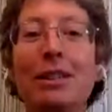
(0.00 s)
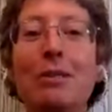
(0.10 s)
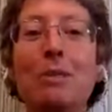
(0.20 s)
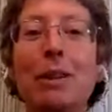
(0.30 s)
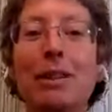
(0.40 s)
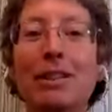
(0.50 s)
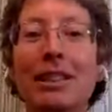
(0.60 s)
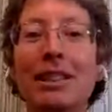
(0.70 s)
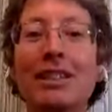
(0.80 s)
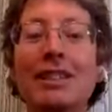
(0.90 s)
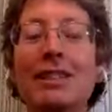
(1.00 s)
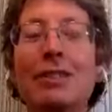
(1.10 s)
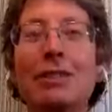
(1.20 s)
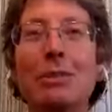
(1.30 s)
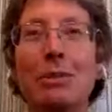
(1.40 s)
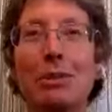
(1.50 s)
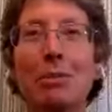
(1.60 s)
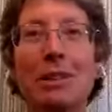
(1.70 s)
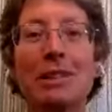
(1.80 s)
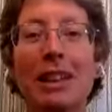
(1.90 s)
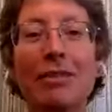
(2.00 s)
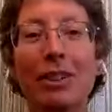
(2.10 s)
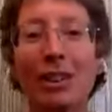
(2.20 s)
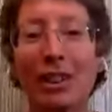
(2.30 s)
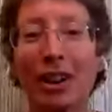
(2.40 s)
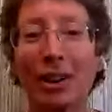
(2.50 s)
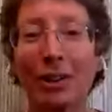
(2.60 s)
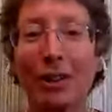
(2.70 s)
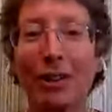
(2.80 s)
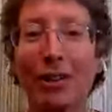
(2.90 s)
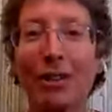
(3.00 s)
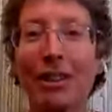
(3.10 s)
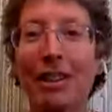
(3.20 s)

Dharma Punks Against the Stream group in Denver, Colorado.